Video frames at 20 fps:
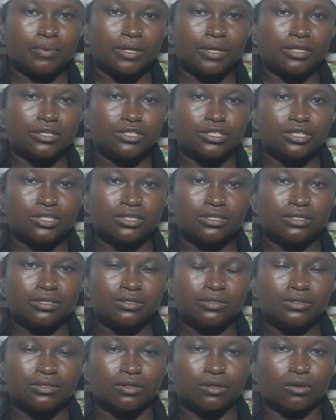page,
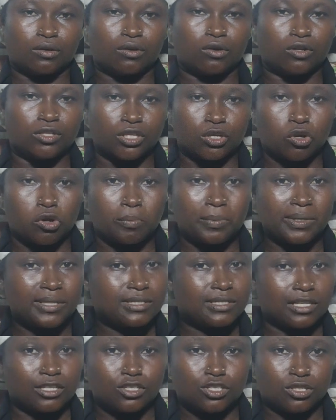on the
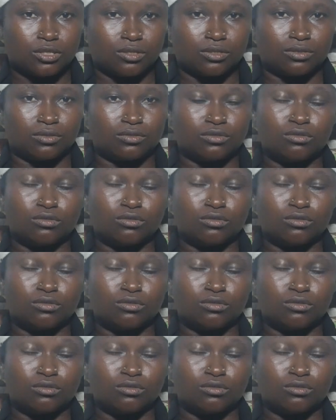comment section.